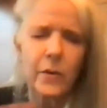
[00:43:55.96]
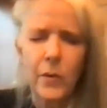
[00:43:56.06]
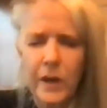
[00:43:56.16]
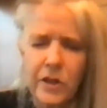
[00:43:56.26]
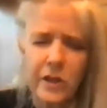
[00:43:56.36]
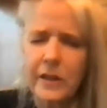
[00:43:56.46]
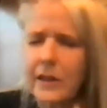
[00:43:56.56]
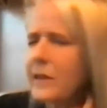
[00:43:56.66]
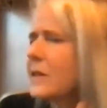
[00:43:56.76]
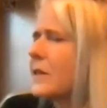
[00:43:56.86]
and regions
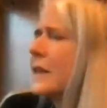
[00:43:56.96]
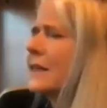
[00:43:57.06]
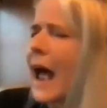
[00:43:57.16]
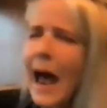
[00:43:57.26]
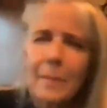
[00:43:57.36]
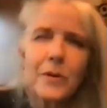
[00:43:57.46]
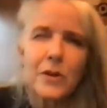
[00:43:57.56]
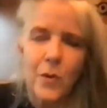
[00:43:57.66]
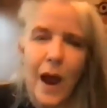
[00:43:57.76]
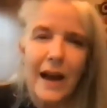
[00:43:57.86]
as these
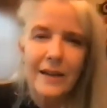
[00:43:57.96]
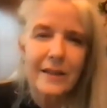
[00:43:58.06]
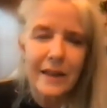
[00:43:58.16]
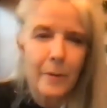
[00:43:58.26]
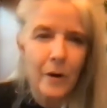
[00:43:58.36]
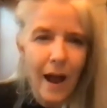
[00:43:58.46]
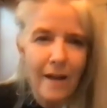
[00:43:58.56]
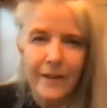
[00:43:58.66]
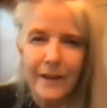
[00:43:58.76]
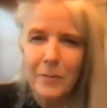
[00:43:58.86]
abstract
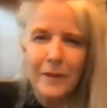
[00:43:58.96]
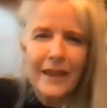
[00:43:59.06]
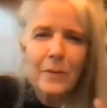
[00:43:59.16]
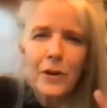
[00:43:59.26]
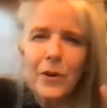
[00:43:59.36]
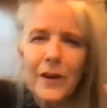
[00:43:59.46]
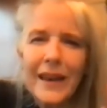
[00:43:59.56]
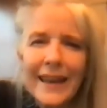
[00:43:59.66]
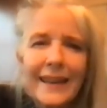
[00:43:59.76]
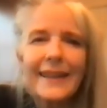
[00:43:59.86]
demographics. But then when you're
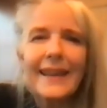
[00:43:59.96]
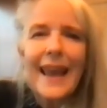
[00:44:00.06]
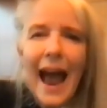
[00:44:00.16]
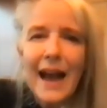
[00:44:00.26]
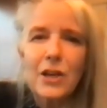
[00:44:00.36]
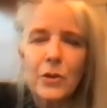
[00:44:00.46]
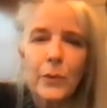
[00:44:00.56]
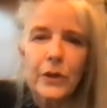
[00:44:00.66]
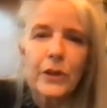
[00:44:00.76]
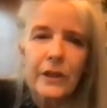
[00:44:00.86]
in the
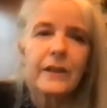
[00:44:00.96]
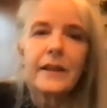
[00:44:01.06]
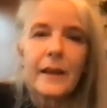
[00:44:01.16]
actual